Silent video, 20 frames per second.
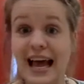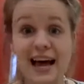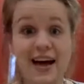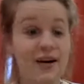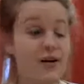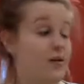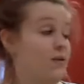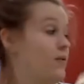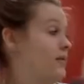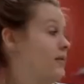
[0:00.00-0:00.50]

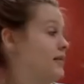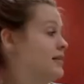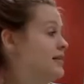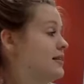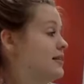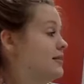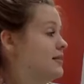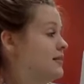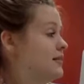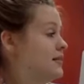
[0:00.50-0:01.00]
No.
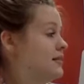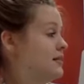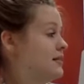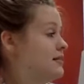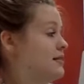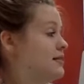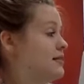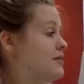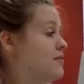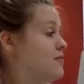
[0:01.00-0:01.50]

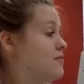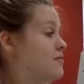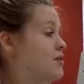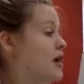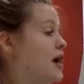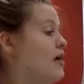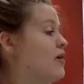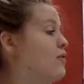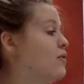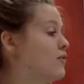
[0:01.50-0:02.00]
So
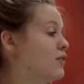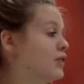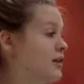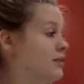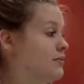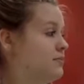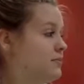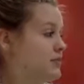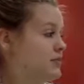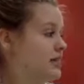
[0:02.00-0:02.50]
no
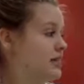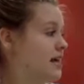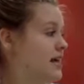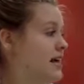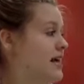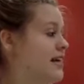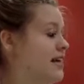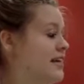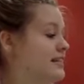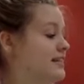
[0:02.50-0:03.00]
groups.
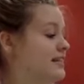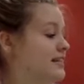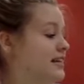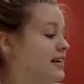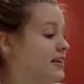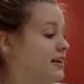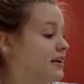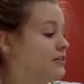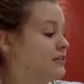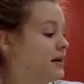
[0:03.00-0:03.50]

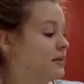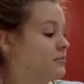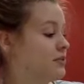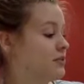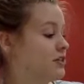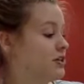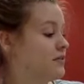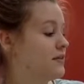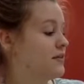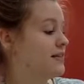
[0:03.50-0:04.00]
0
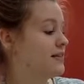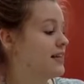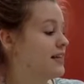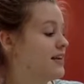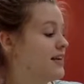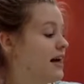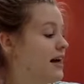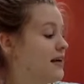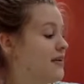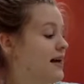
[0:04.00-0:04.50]
times 2 is
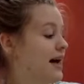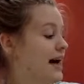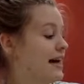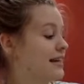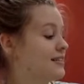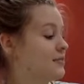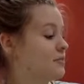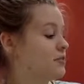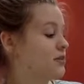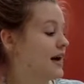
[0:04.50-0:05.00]
0. I
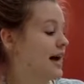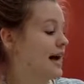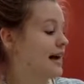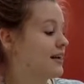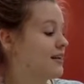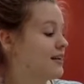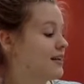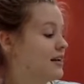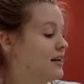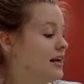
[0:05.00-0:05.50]

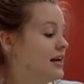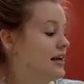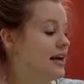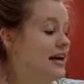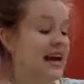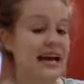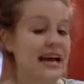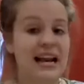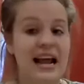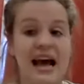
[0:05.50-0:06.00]
subtract
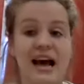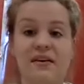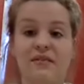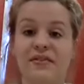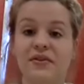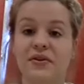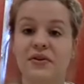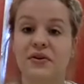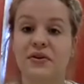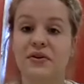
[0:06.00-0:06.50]
and have
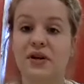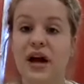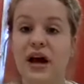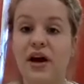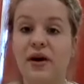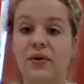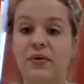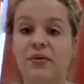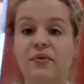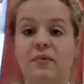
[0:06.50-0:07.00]
no